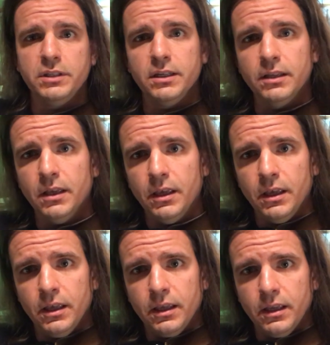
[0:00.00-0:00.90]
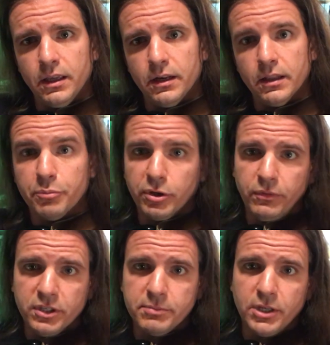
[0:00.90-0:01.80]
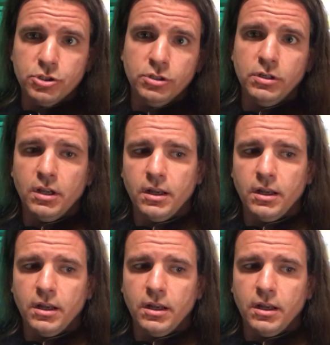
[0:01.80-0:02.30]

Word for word: we did in the previous measure,